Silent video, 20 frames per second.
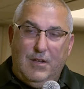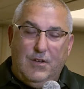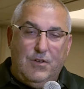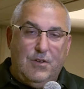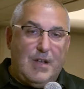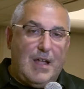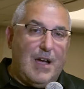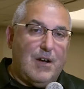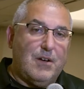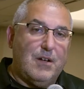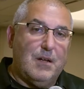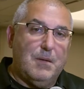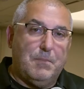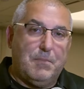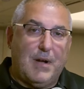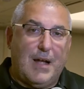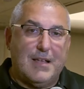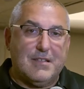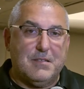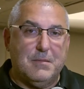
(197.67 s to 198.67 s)
you're now going to
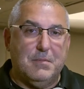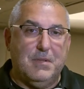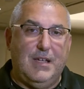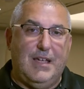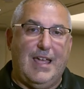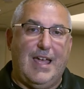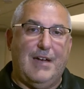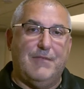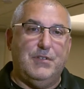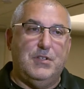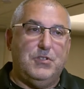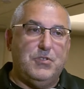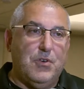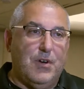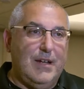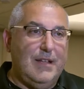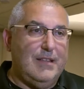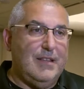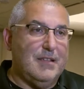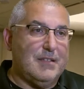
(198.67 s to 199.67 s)
possibly have a
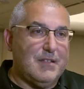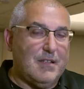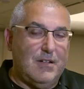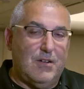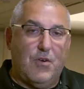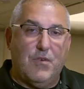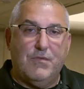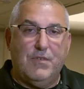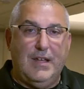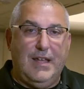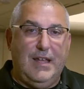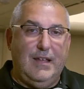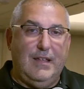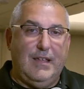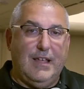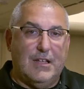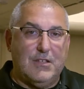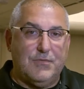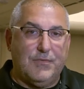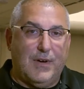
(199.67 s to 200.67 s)
joint that's going to overheat and
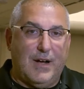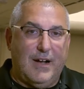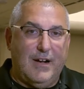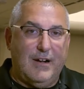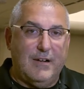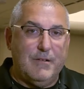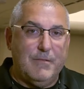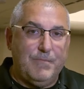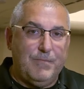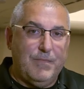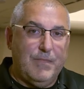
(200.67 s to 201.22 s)
catch fire.